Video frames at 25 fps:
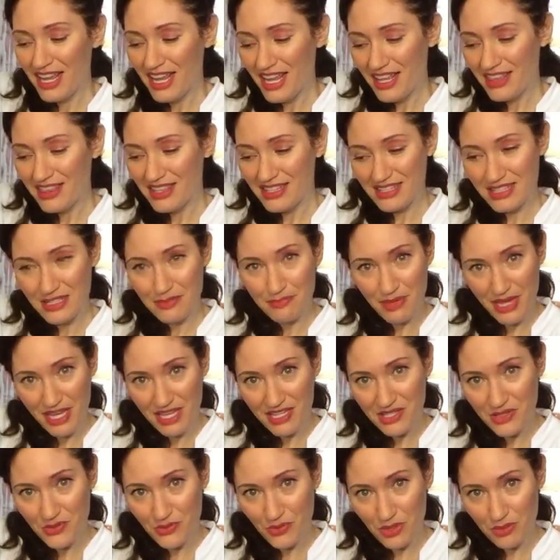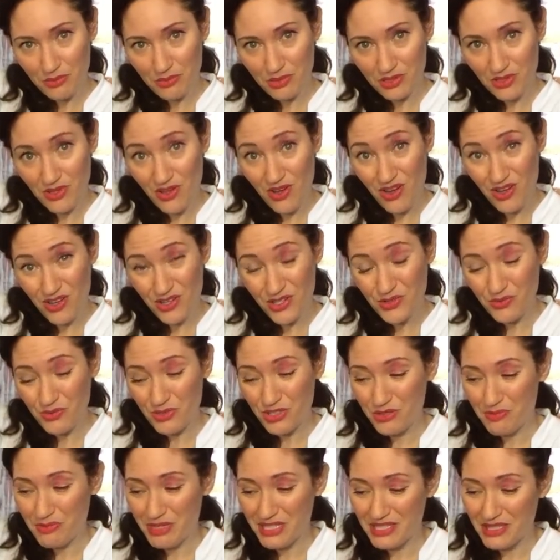in the space where it belongs,
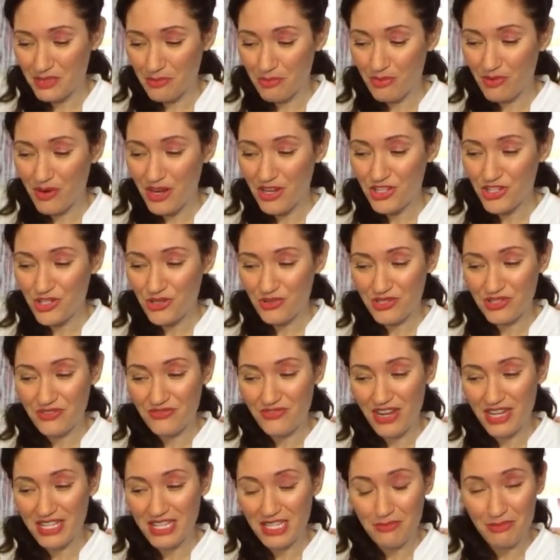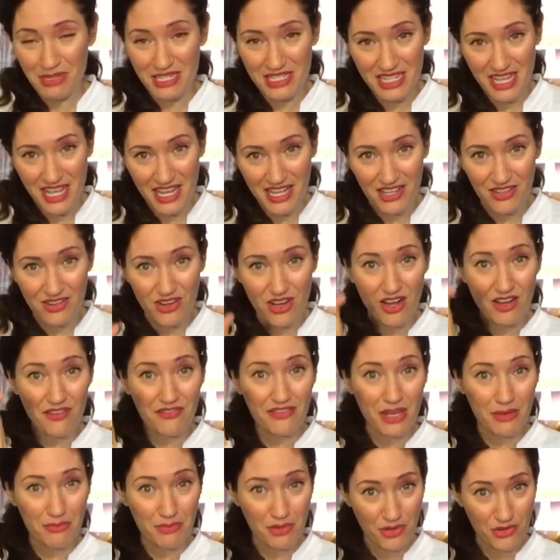which means the pressure has finally been taken off,
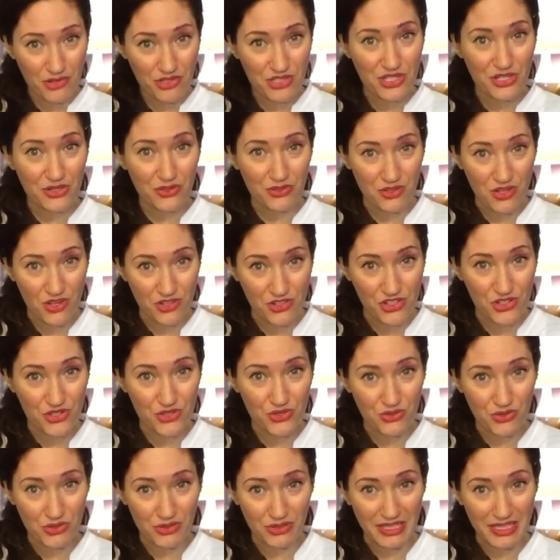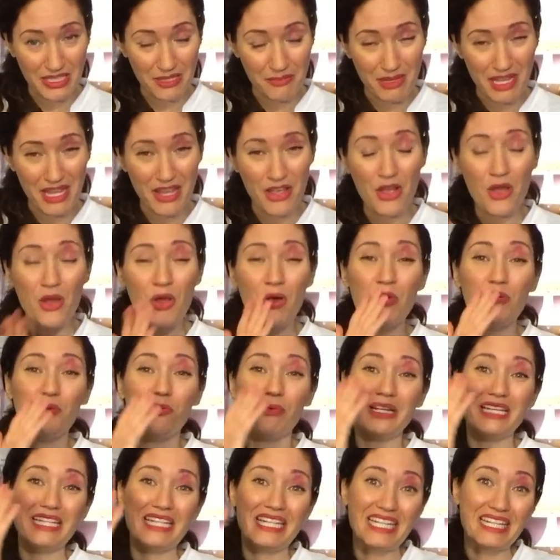that posterior longitudinal ligament.
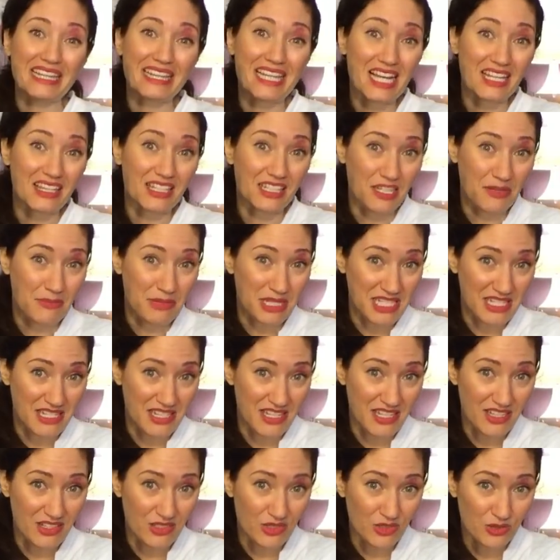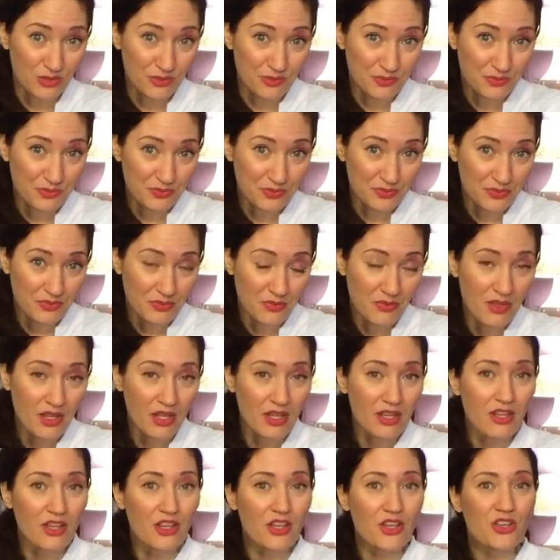We need that ligament to heal.
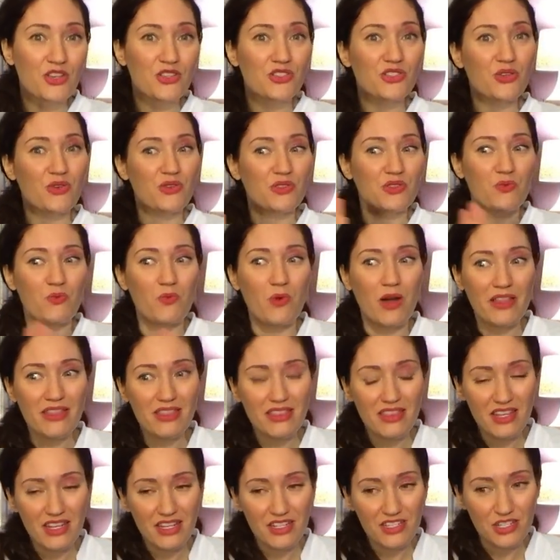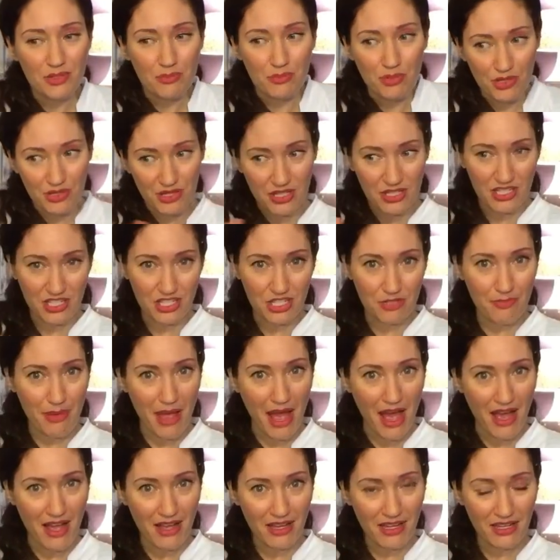So it's one thing to put the disc
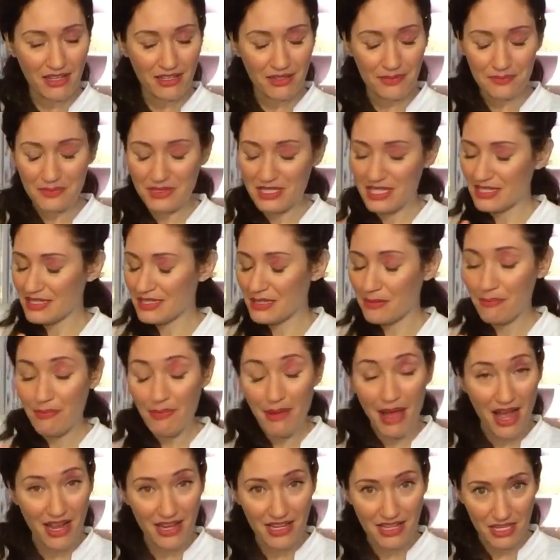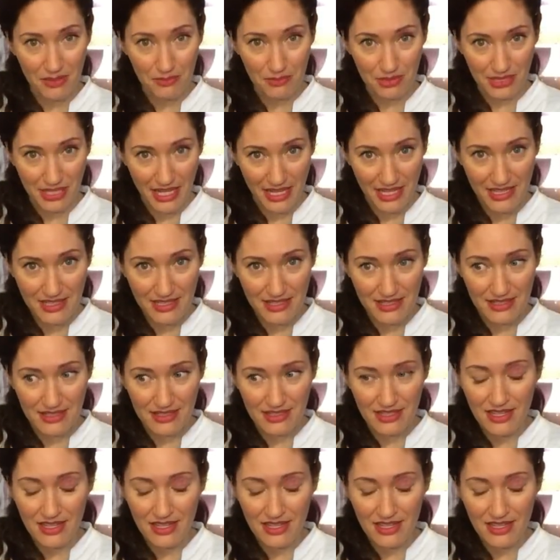back in place.